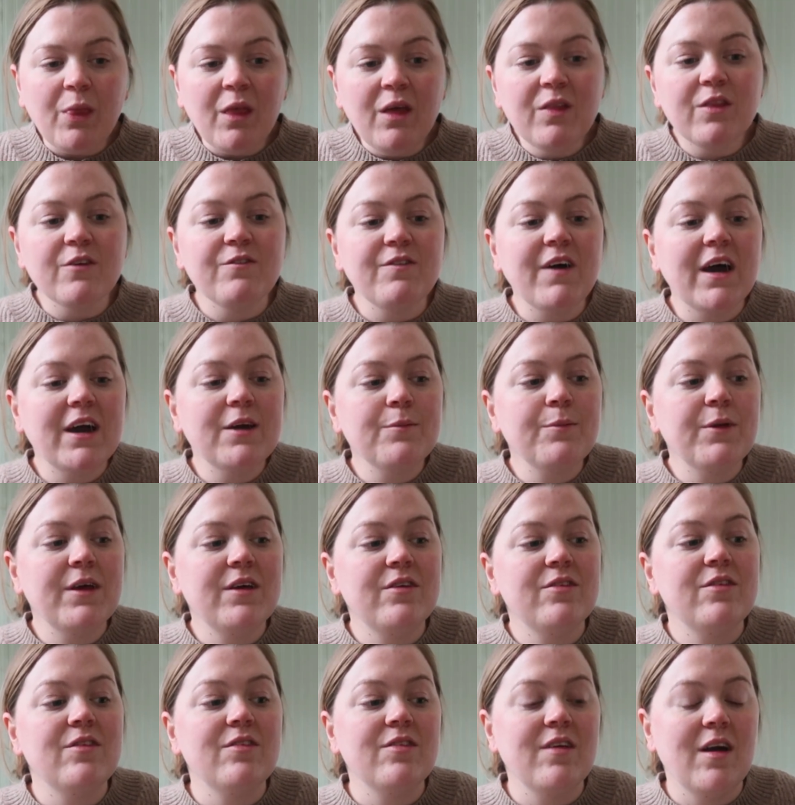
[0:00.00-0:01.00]
the
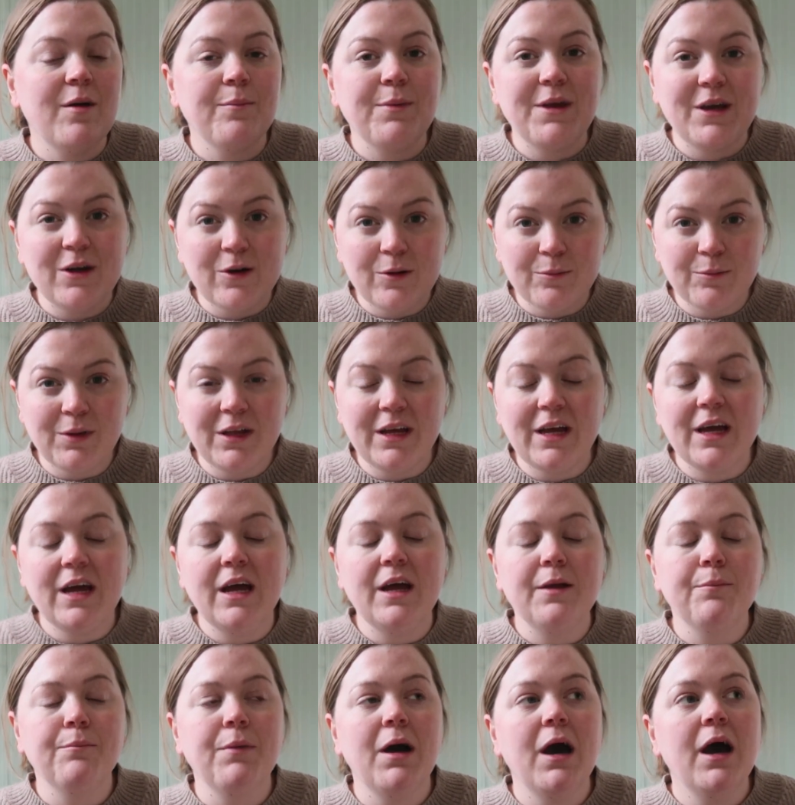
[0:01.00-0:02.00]
fireplace is now being
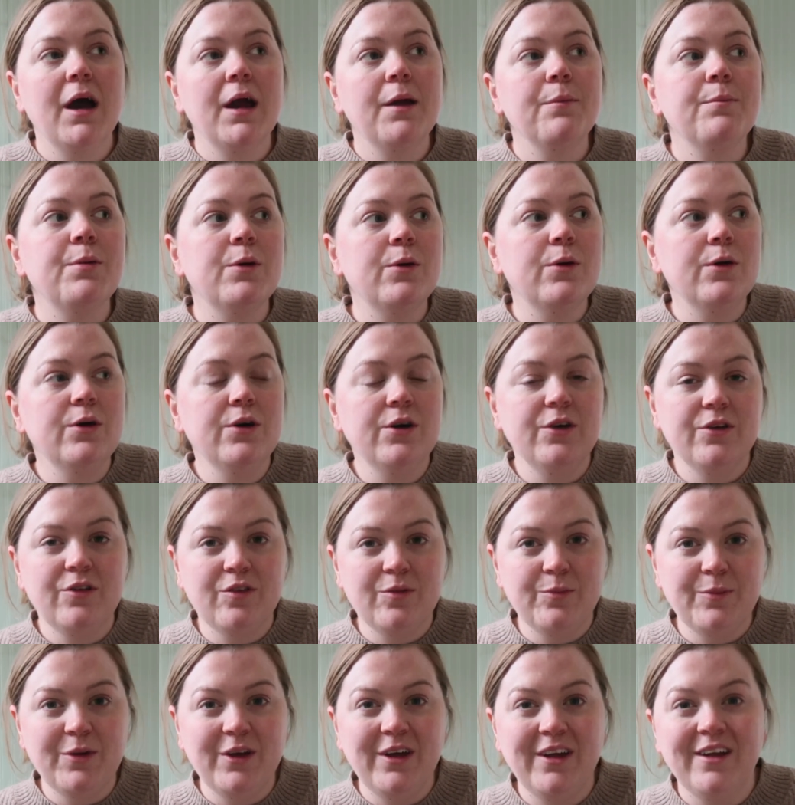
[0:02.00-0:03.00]
completed. My poor
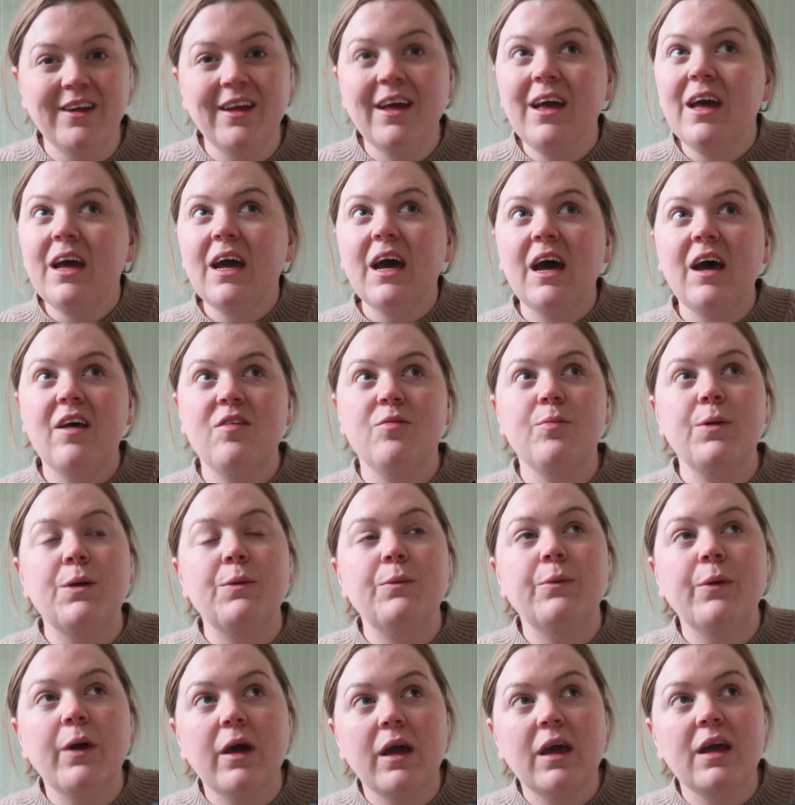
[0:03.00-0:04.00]
husband has
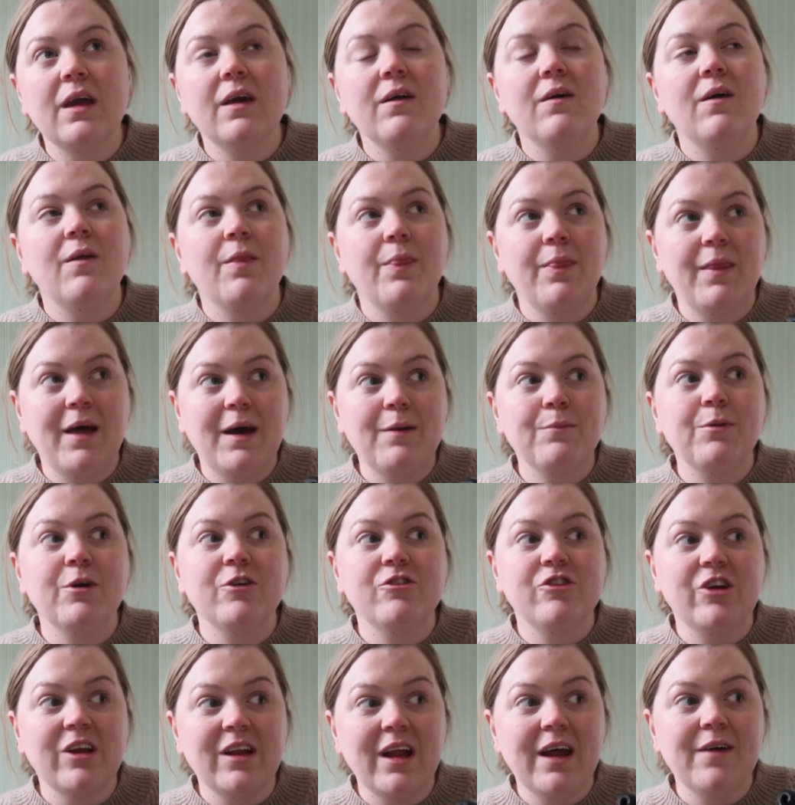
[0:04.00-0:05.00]
been working on that
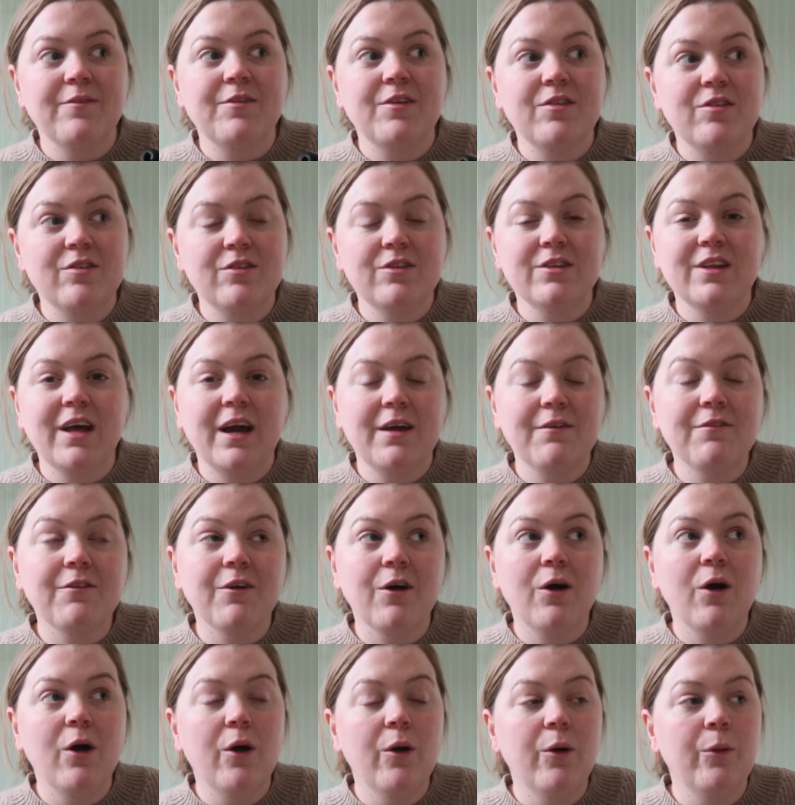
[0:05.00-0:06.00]
project every single night for
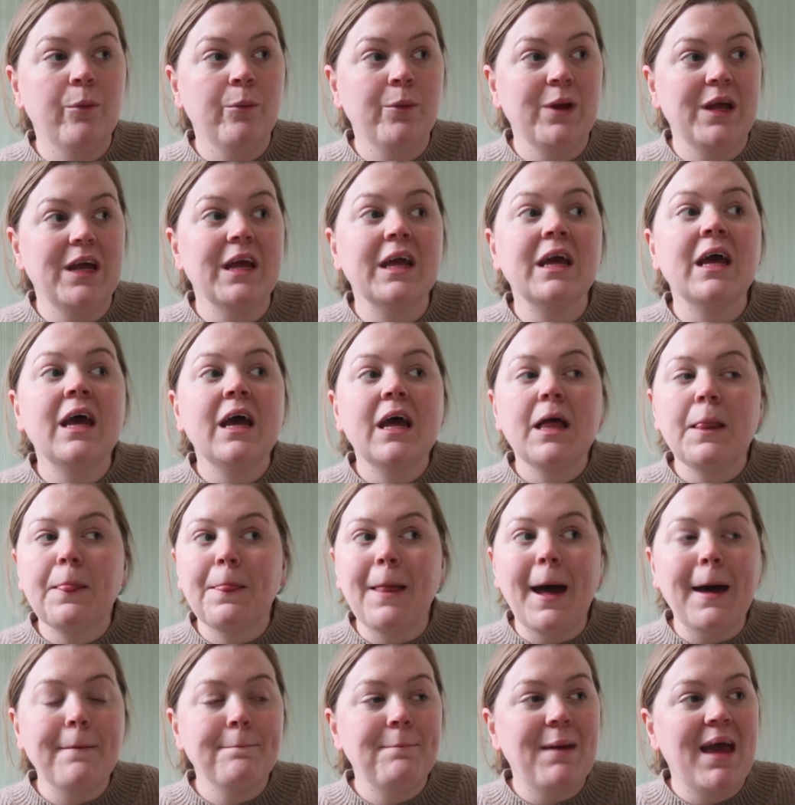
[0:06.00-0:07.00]
a whole week.
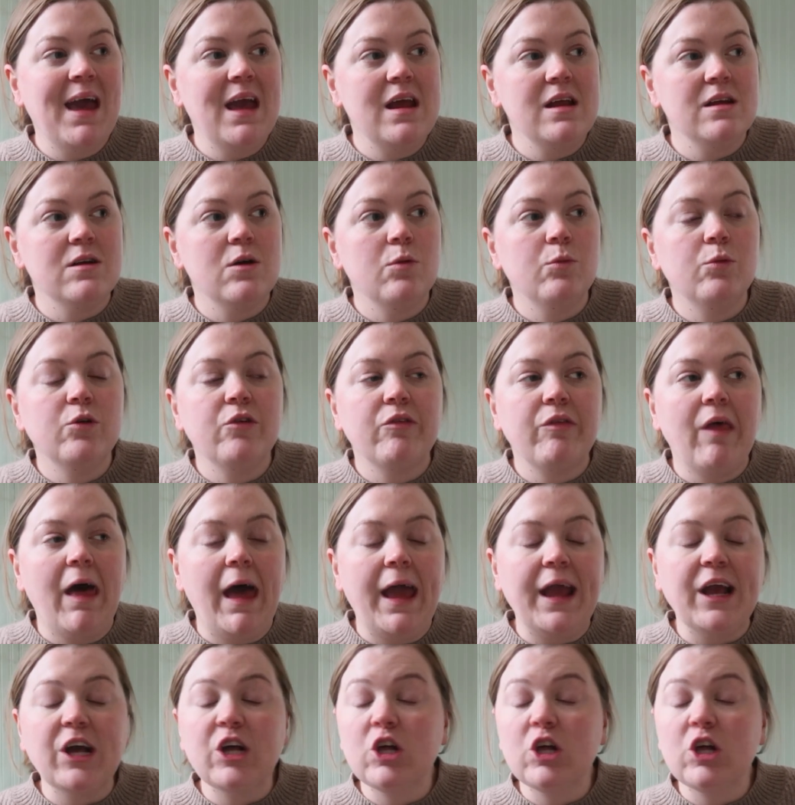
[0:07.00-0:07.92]
That paint was like